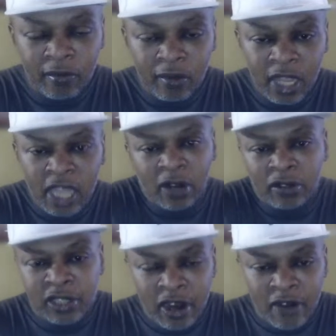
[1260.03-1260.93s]
He
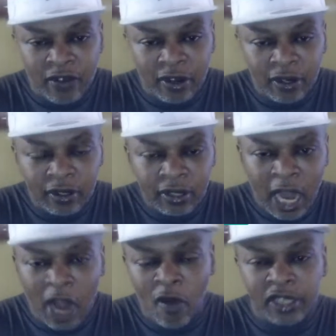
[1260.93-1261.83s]
don't deserve it.
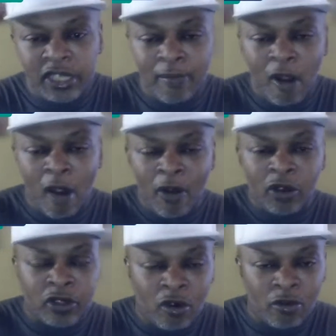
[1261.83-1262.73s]
I'd rather see
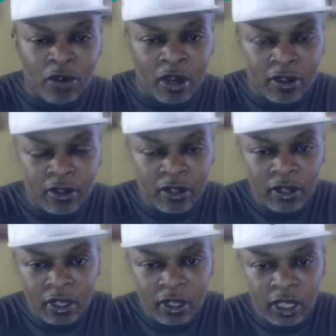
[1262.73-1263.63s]
Barboza on there.
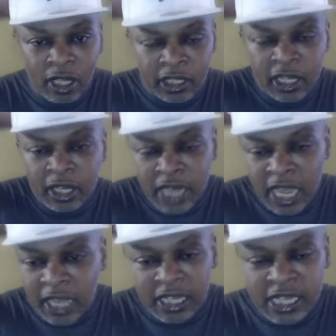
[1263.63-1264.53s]
Until
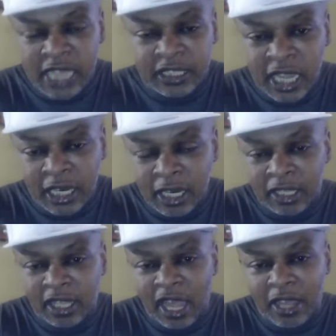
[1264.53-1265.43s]
now, he ain't said
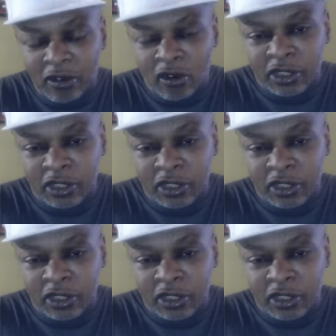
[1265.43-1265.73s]
anything, you know what I'm